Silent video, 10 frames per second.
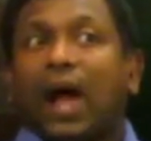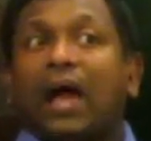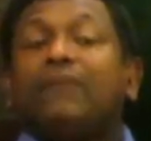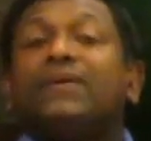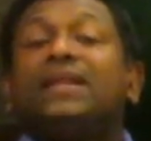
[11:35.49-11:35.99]

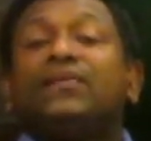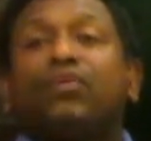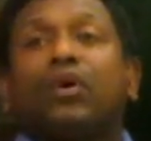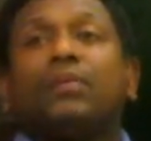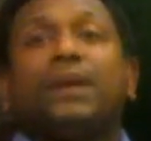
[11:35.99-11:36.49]
Ayurvedic
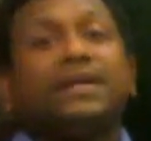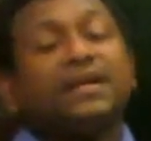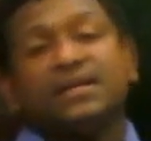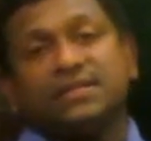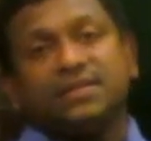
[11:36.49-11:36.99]

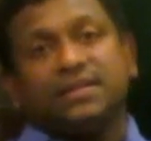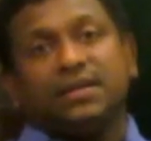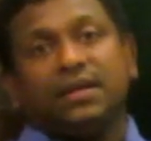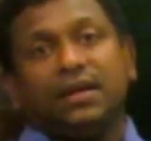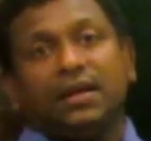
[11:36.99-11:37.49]

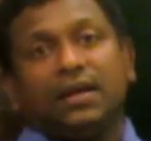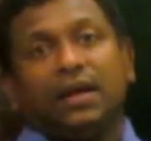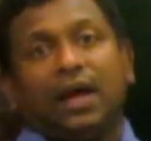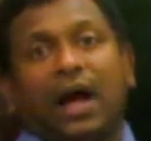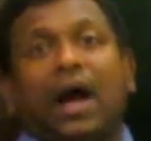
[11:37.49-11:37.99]
formulations
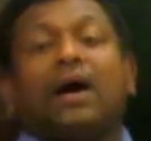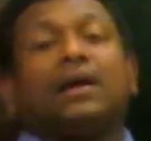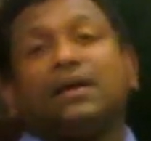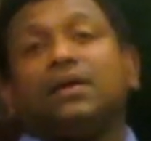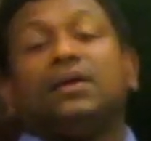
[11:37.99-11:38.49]

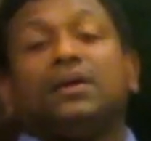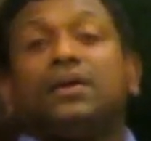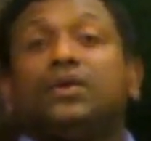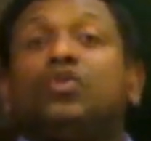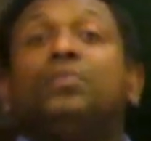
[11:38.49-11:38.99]
are
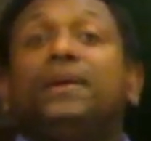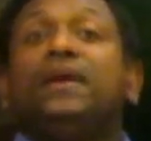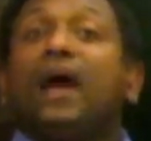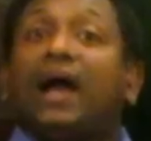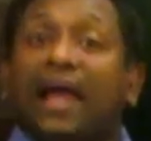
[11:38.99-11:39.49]
to
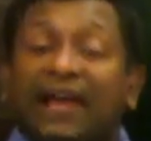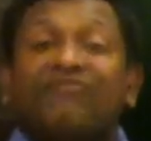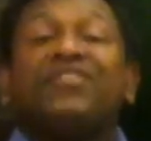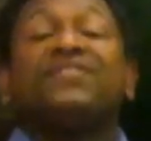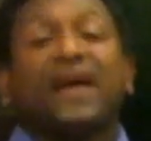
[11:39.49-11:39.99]
be
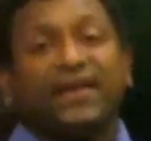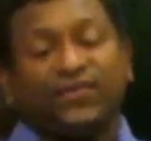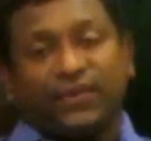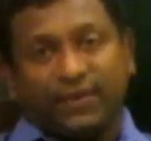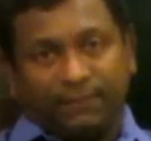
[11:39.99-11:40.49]

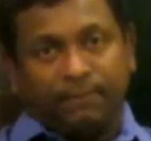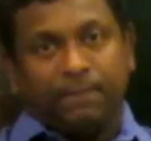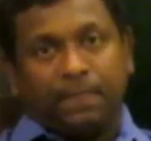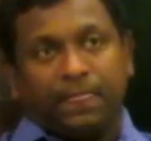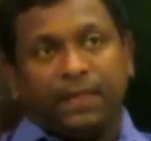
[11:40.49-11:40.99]
emphasized
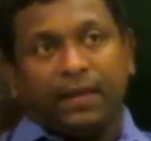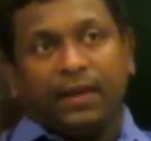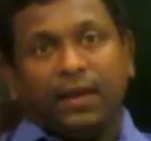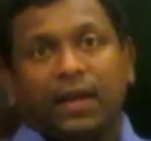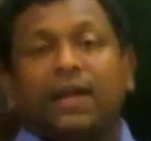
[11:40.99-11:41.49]

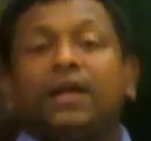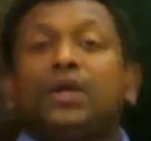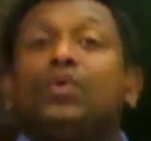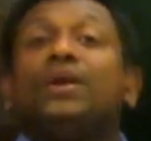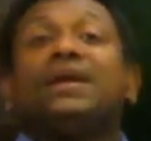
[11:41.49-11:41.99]

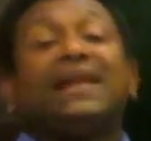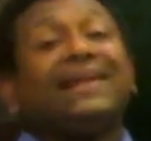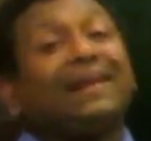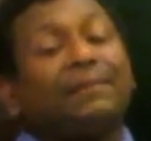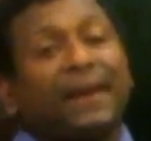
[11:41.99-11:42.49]
during
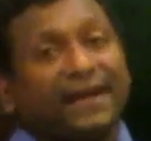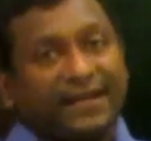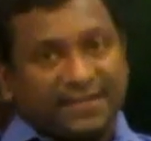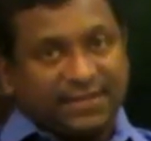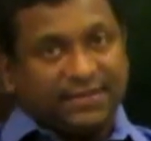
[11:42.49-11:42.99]
clinical
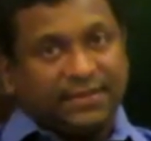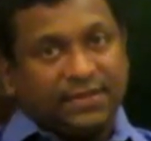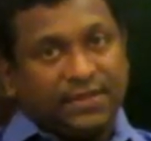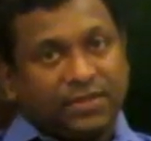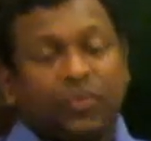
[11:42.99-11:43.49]
practice.
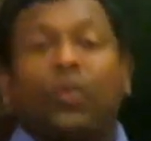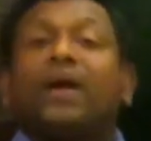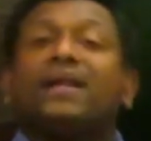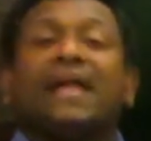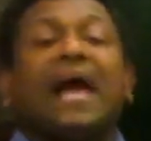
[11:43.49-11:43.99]
So
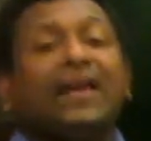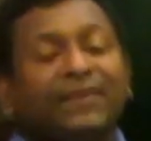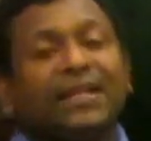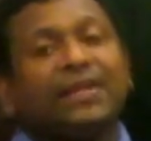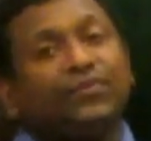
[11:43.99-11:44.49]
what are the
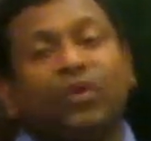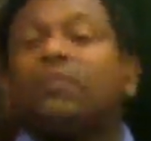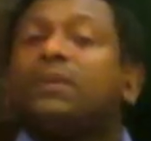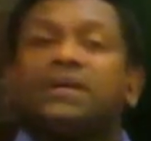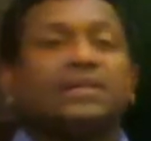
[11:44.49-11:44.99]
Ayurvedic
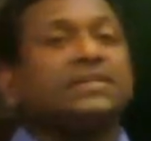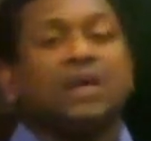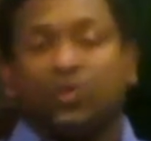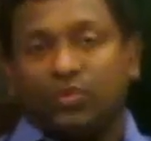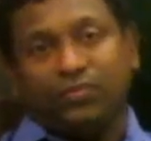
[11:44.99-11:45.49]
formulations
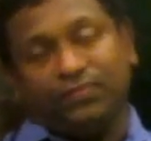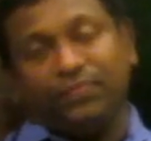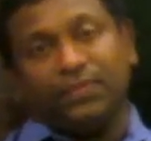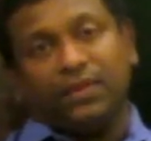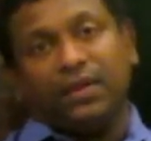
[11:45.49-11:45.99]
now?
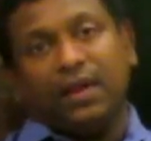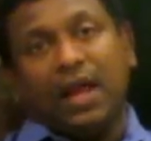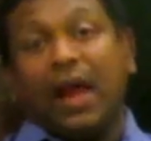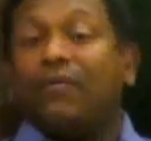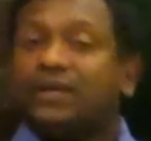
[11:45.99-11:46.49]

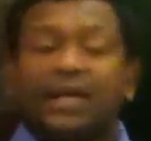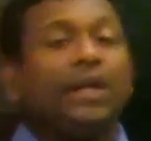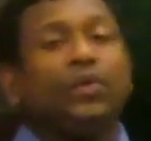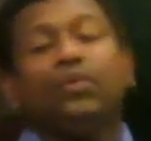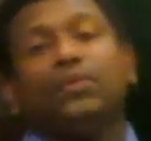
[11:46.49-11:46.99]
I will tell
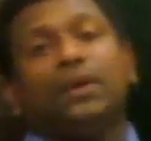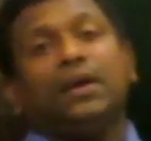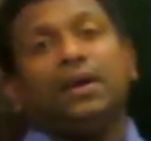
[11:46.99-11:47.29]
you,